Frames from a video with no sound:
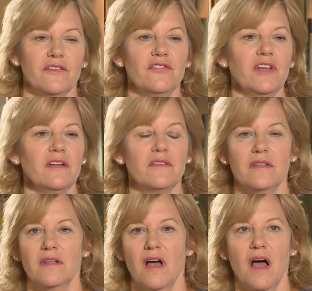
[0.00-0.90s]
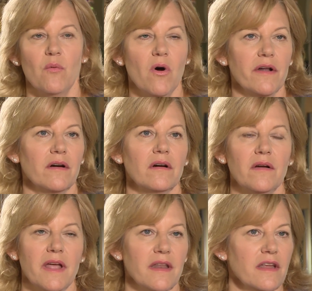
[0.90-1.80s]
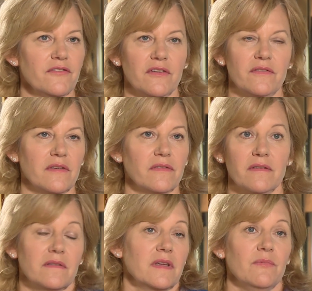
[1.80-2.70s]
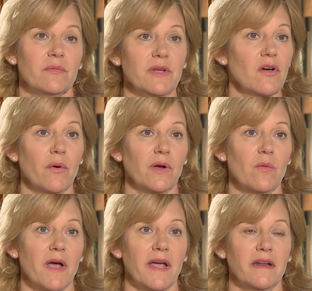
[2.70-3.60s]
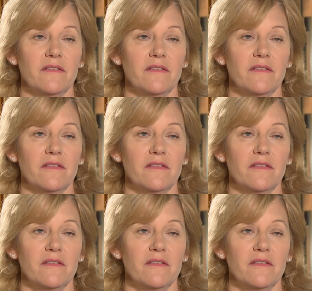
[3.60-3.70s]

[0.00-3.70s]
the sheets in the hot water, and it just doesn't seem to be going away,